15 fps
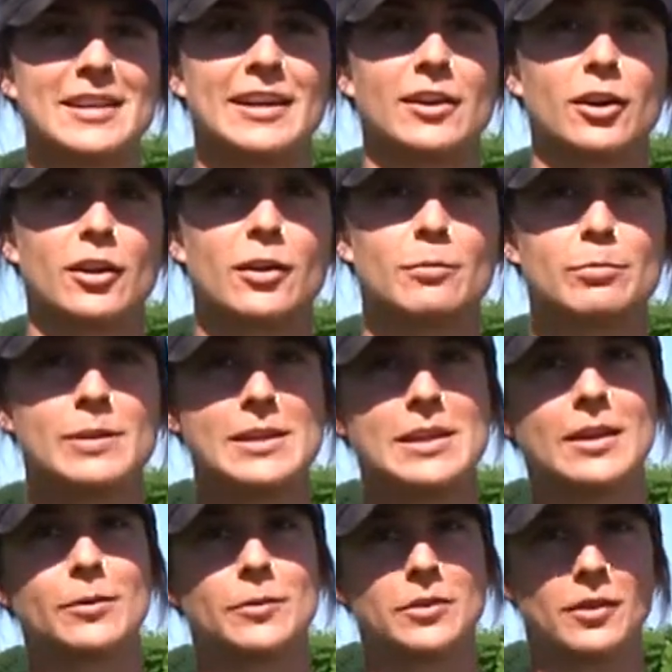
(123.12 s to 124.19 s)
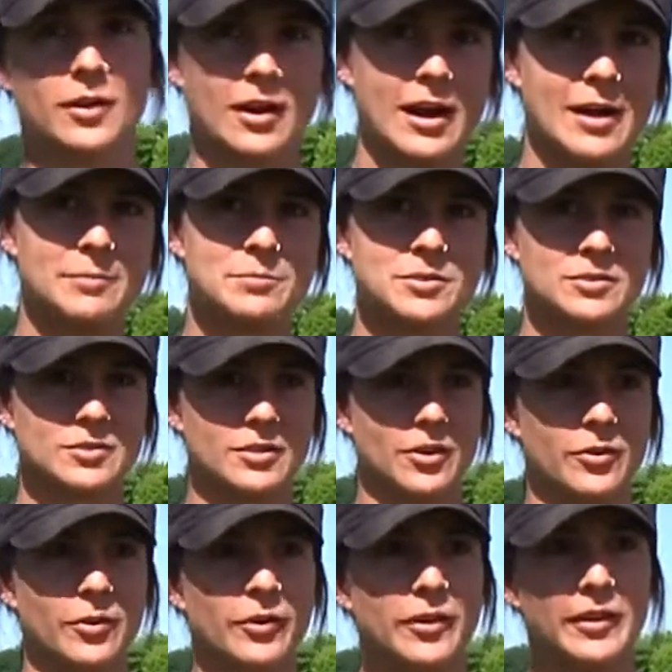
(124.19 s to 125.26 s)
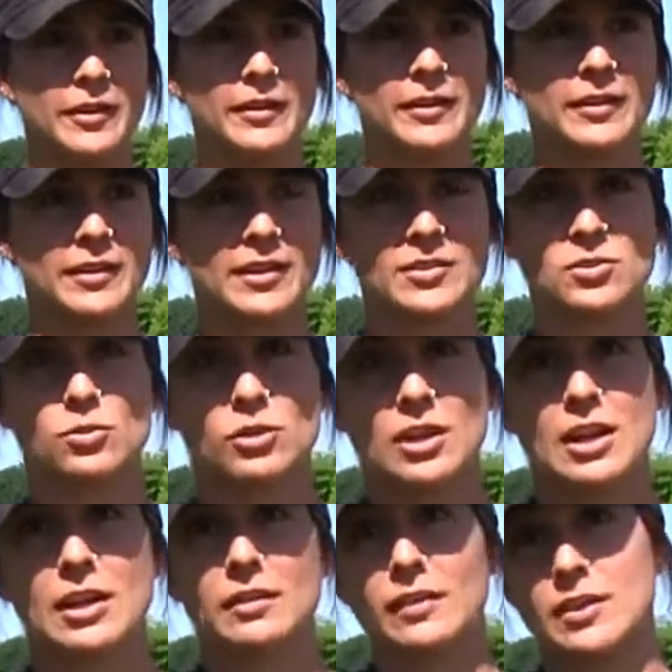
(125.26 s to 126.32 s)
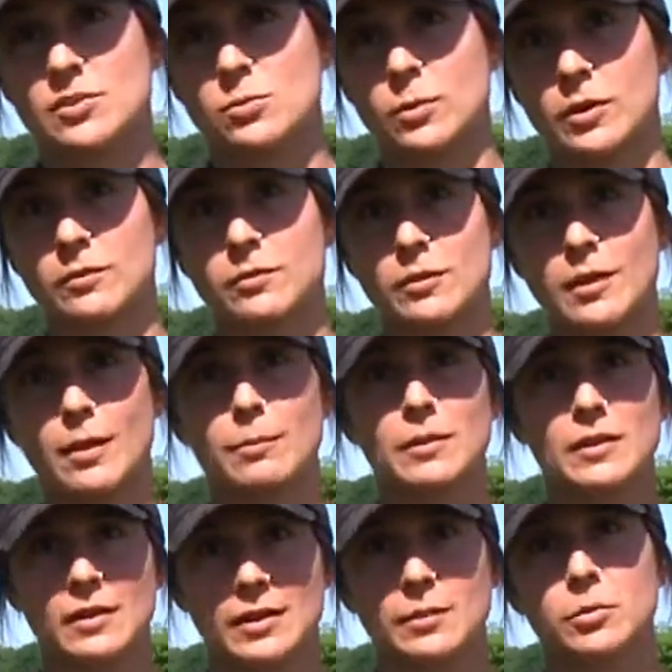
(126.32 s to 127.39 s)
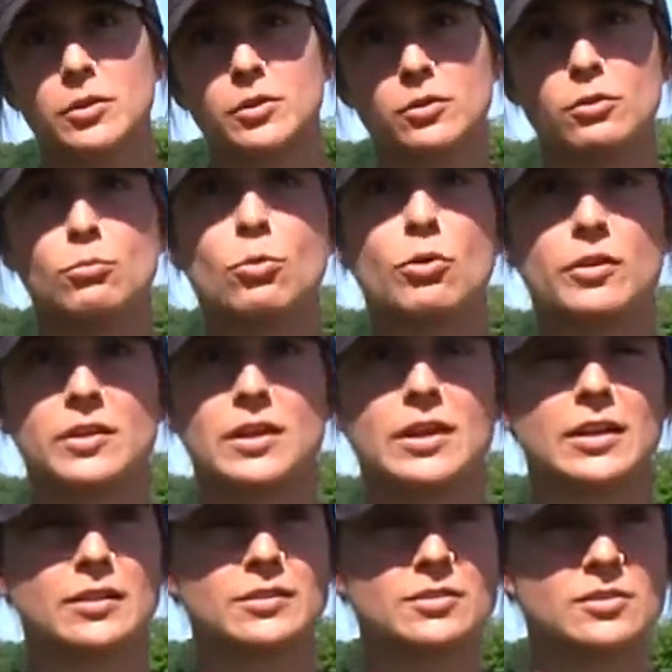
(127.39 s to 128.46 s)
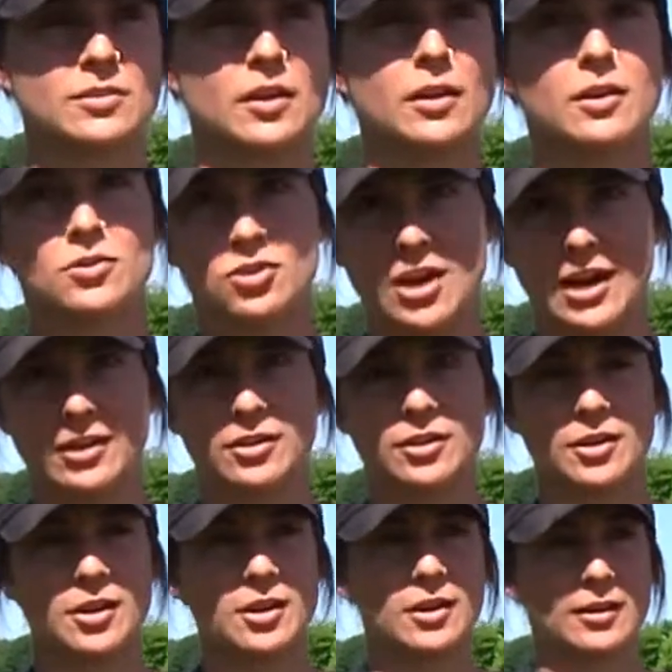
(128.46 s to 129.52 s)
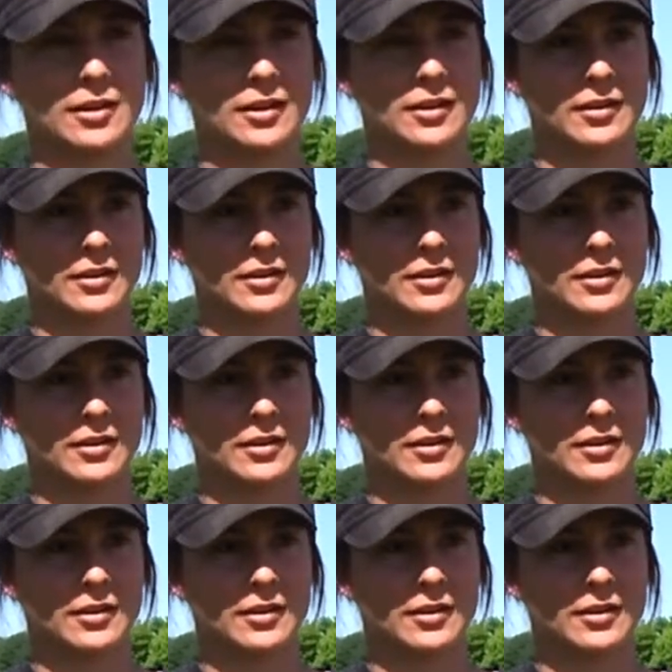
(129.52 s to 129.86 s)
that are competing with the crops, so it's creating less work for them and they're able to do more things on a tractor. And